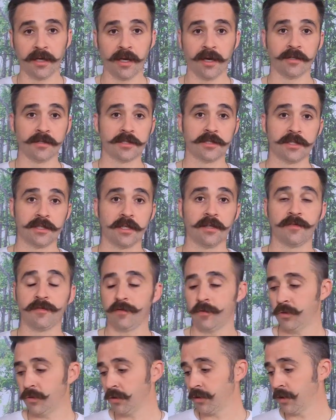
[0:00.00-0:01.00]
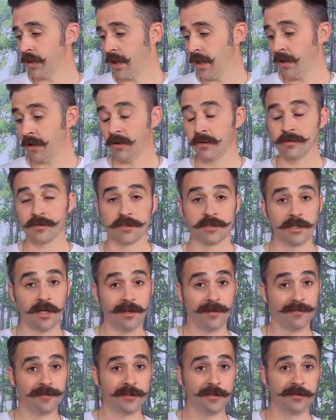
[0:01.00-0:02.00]
how stiff or how
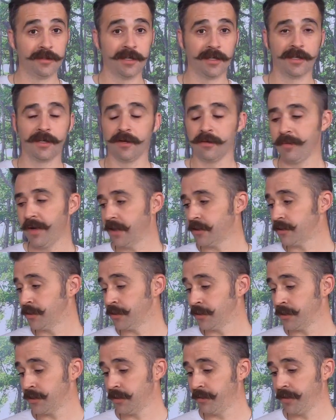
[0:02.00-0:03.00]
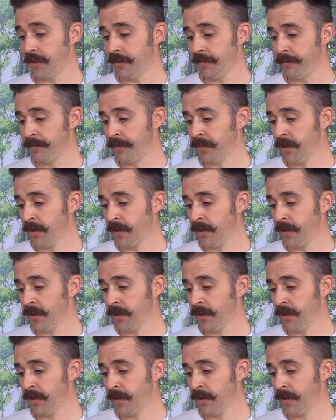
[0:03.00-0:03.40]
soft you like your mattress to be.